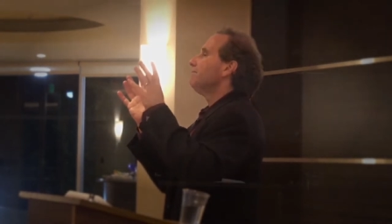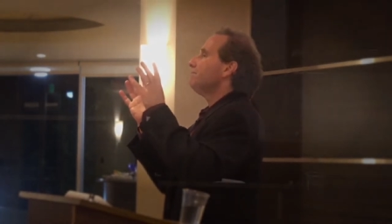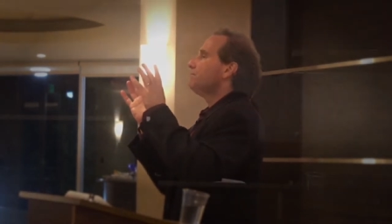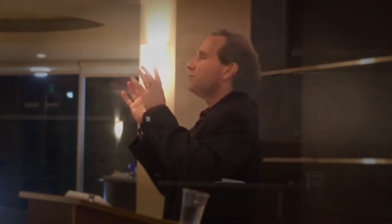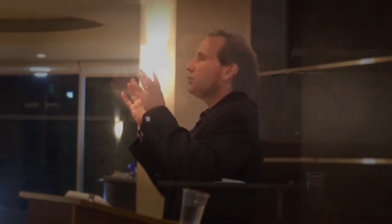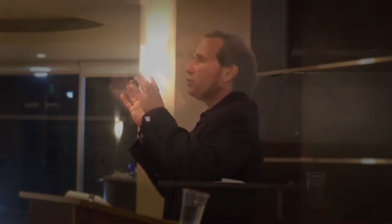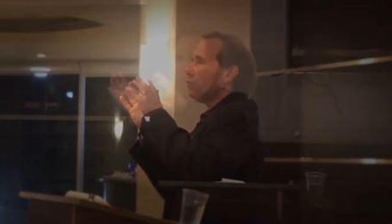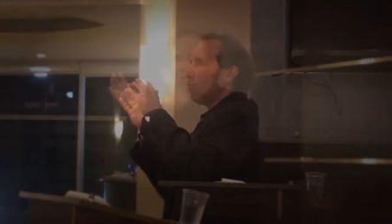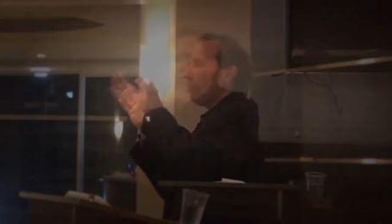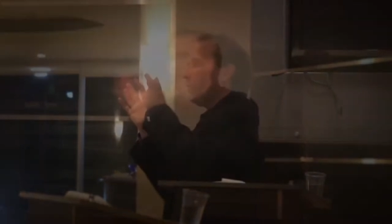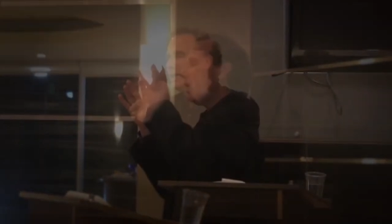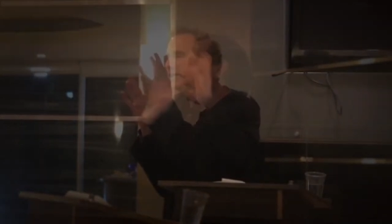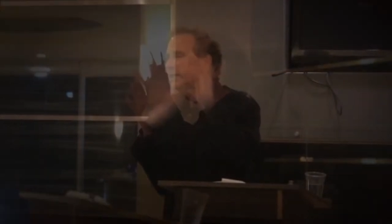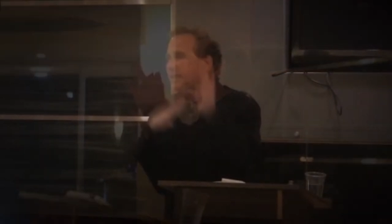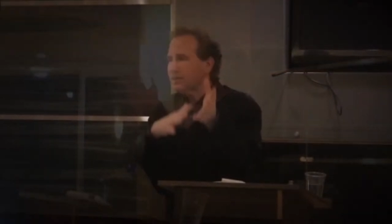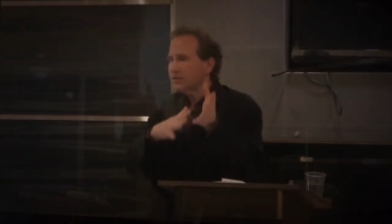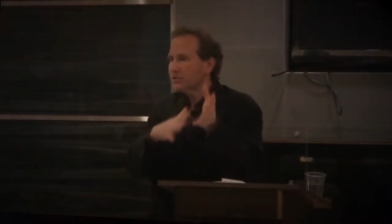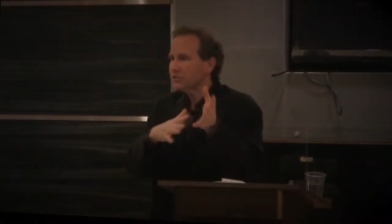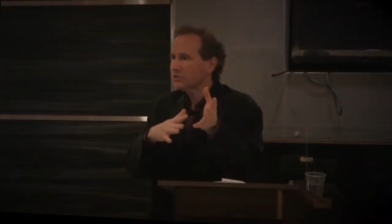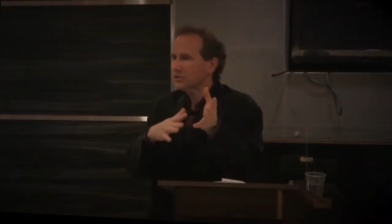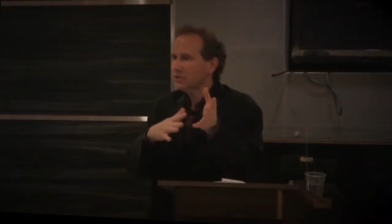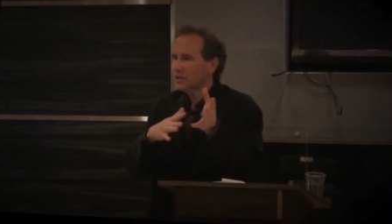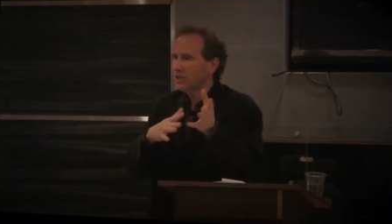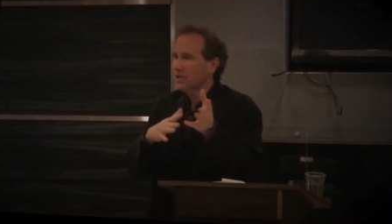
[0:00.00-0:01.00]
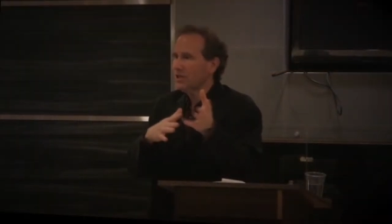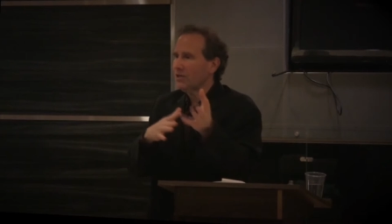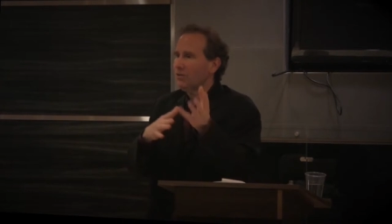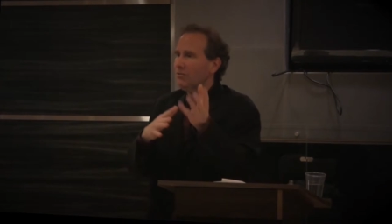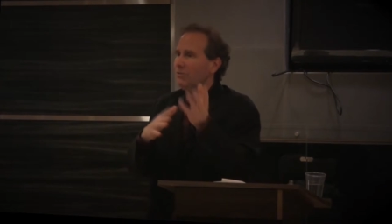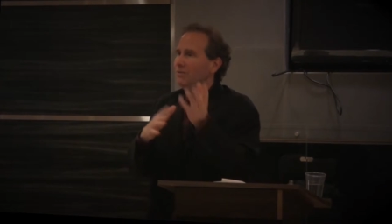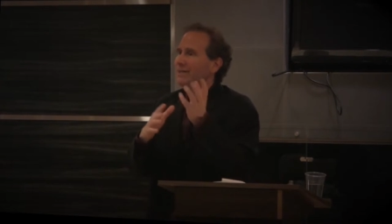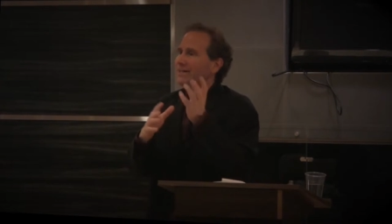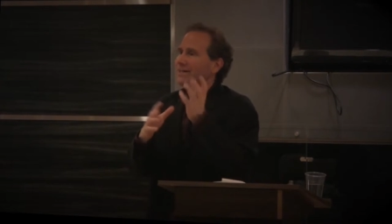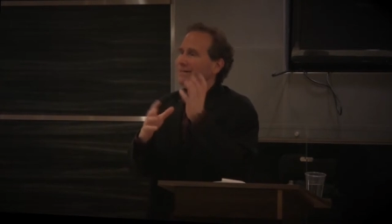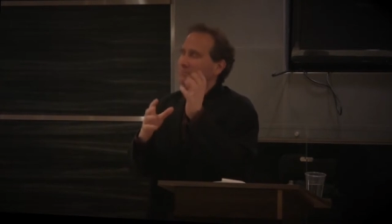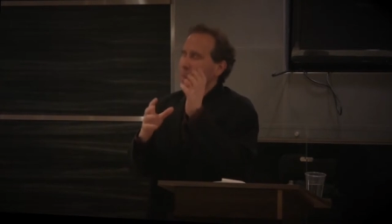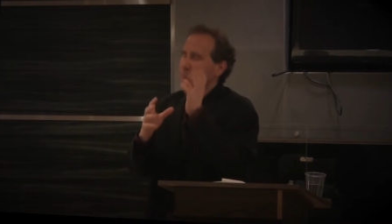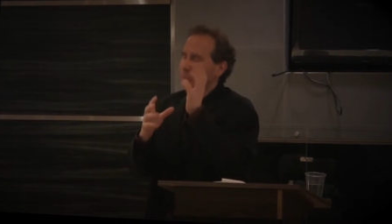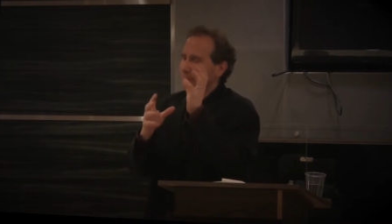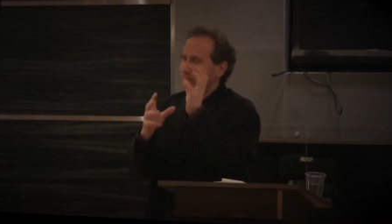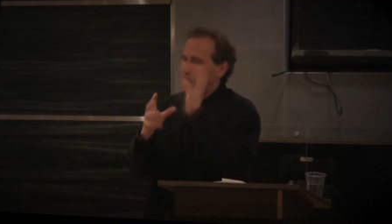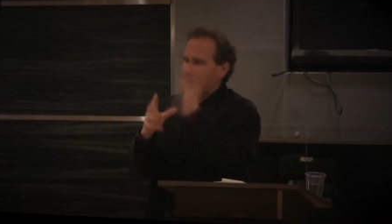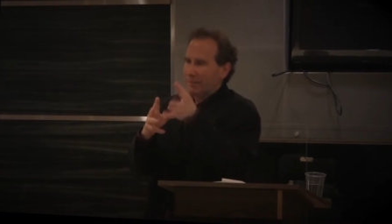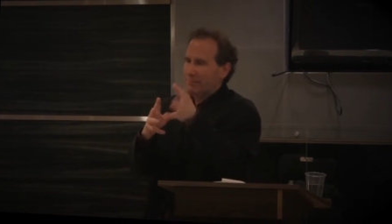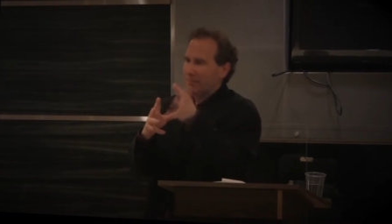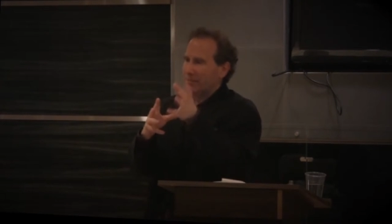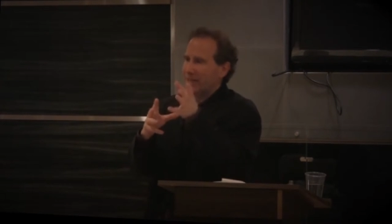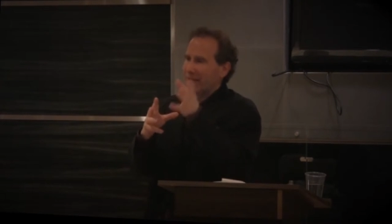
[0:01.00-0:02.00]
twenty years ago, it
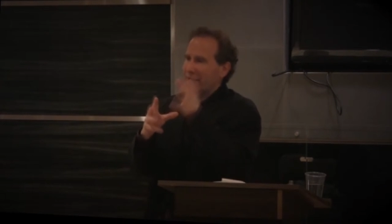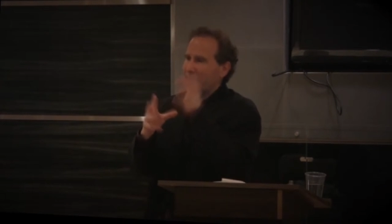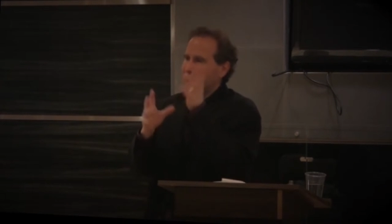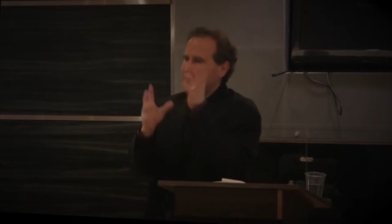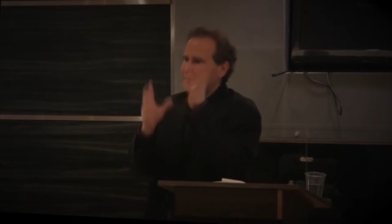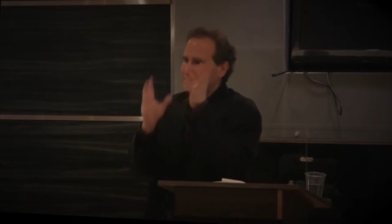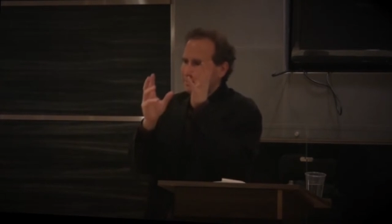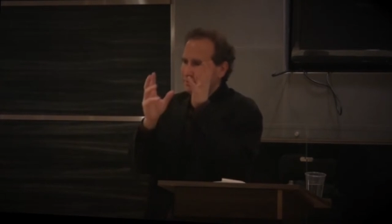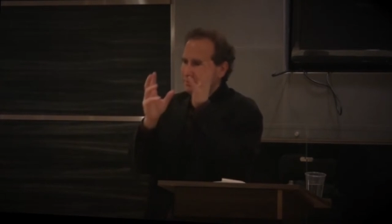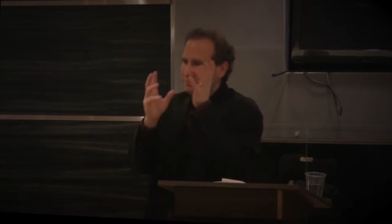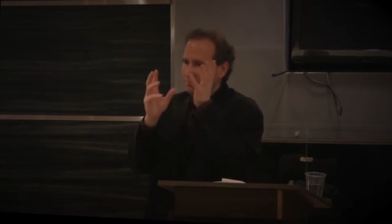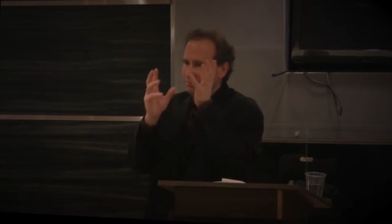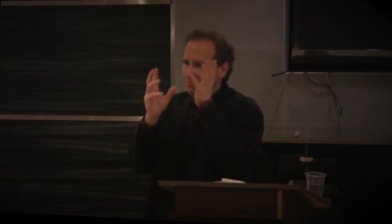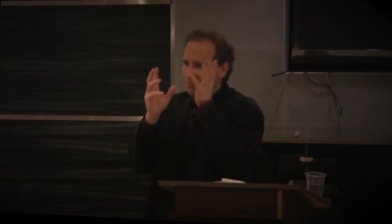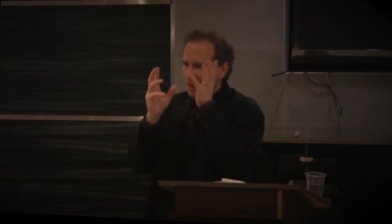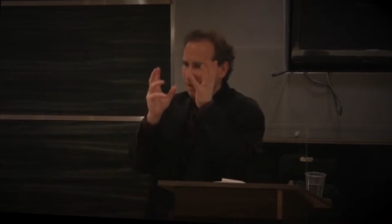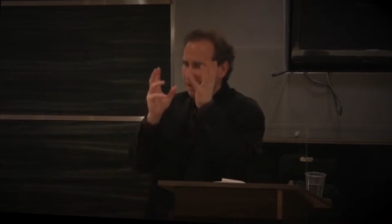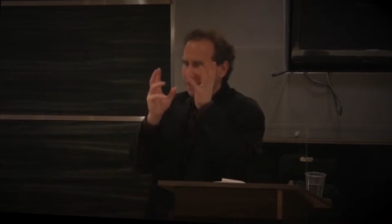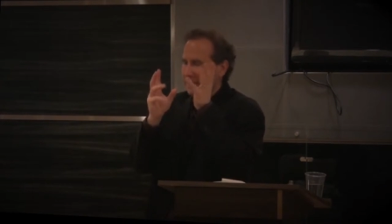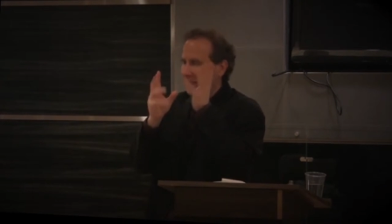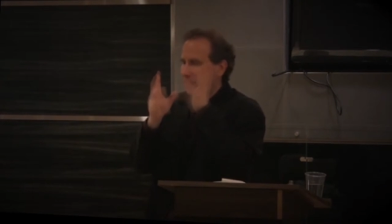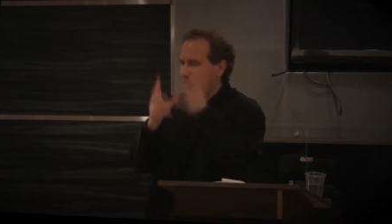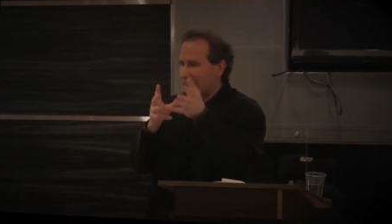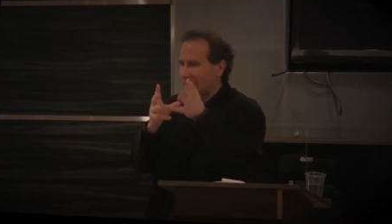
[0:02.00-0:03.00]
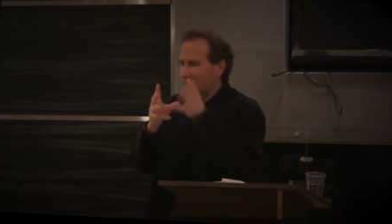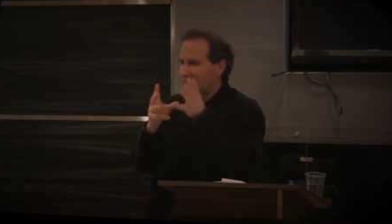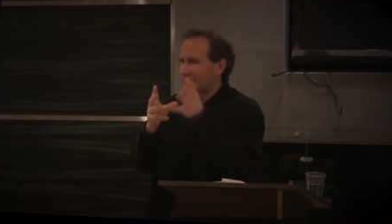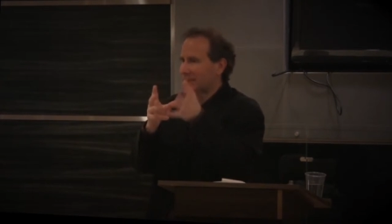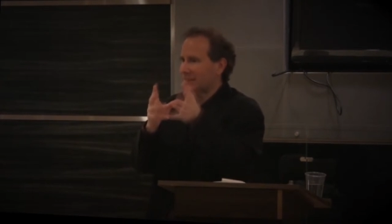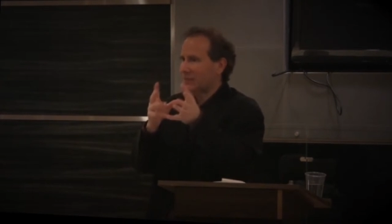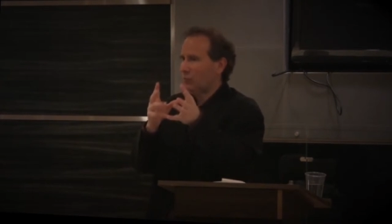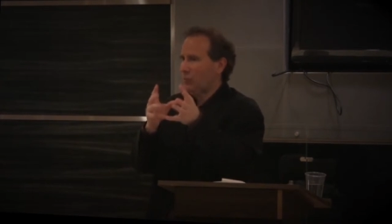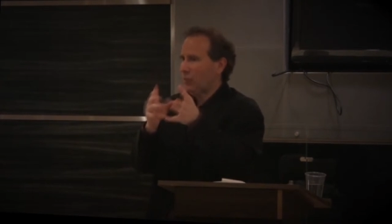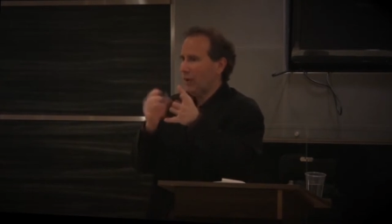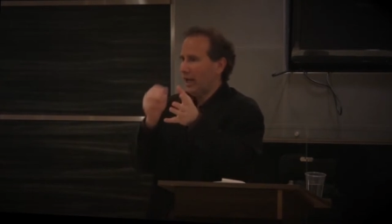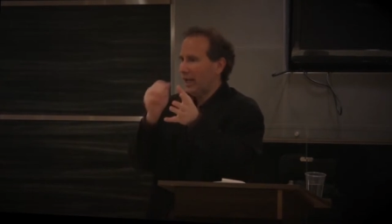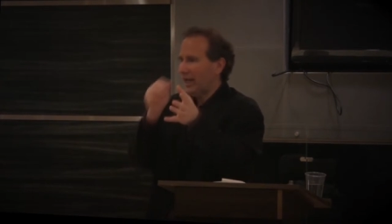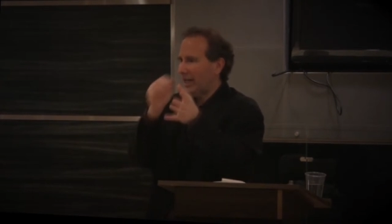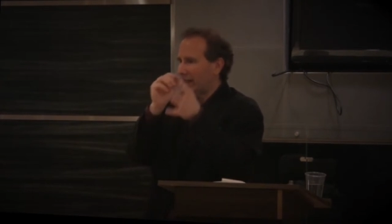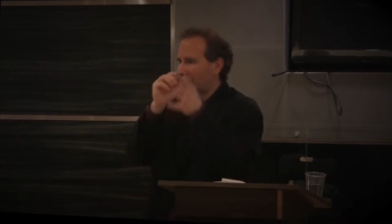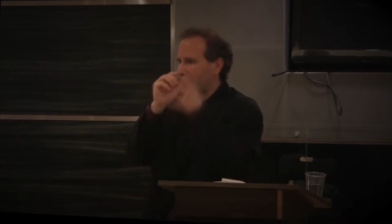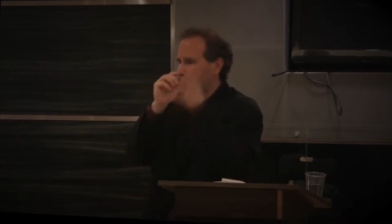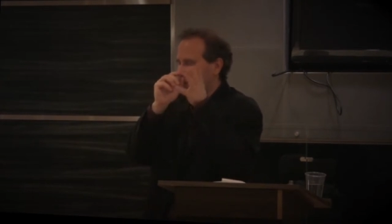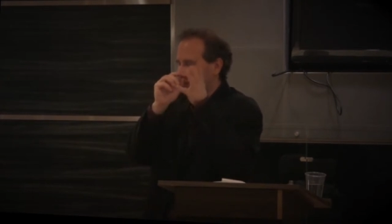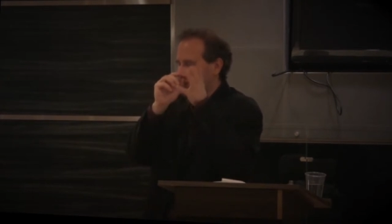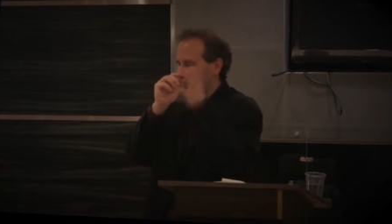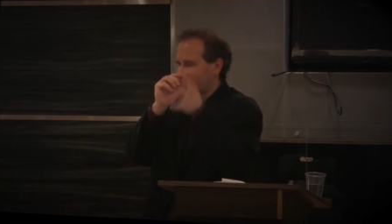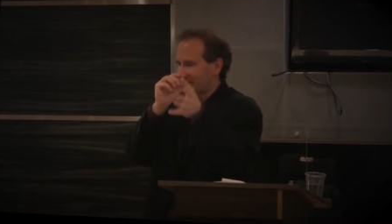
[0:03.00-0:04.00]
maybe had an easy way
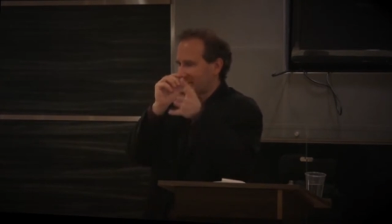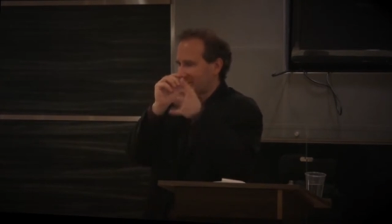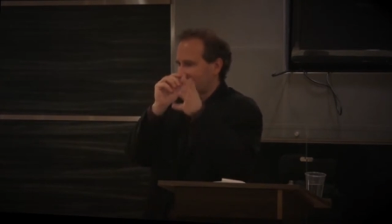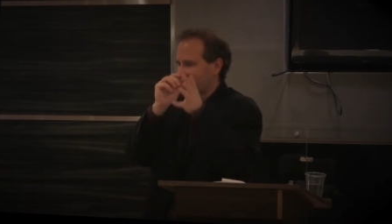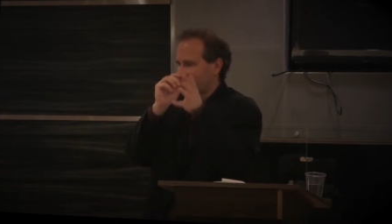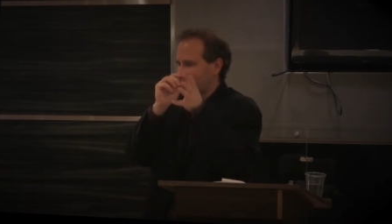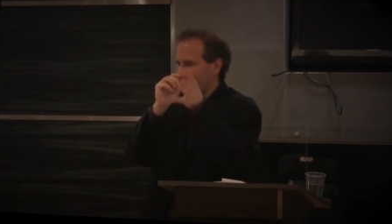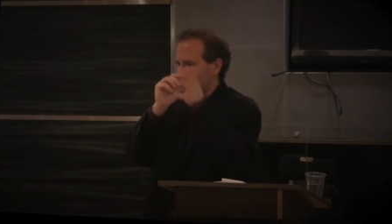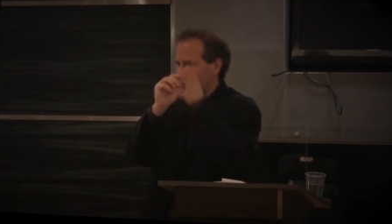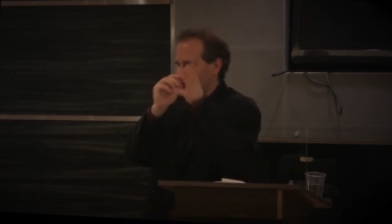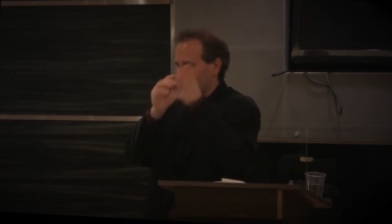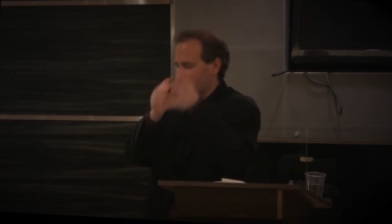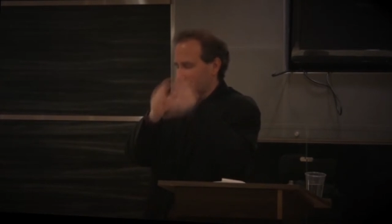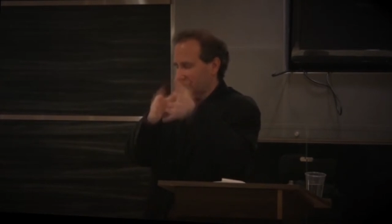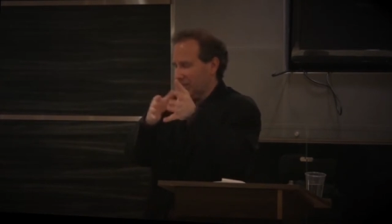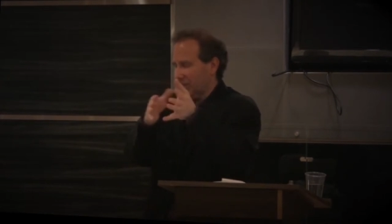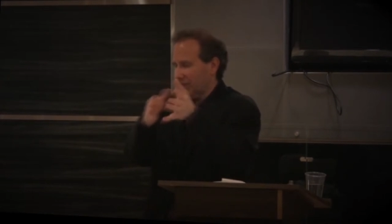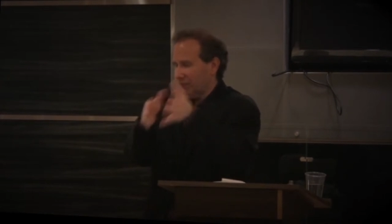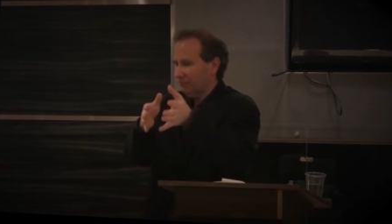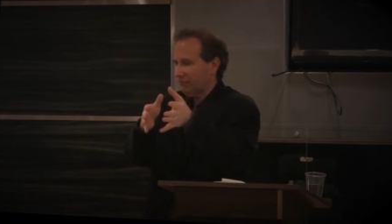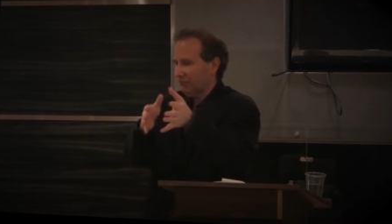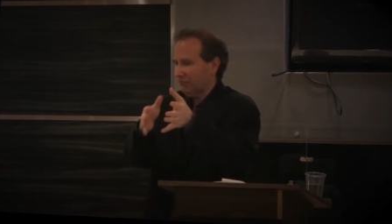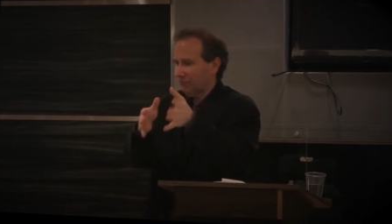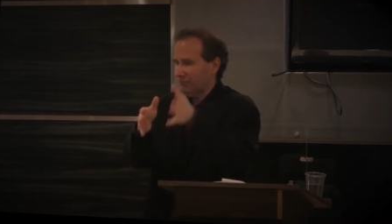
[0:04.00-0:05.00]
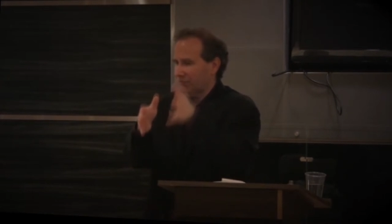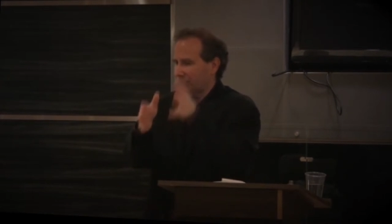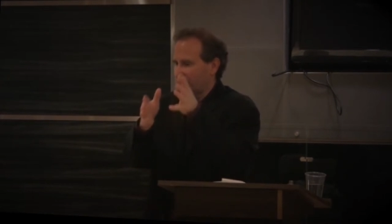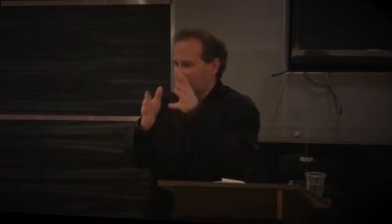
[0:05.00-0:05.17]
to get your stuff,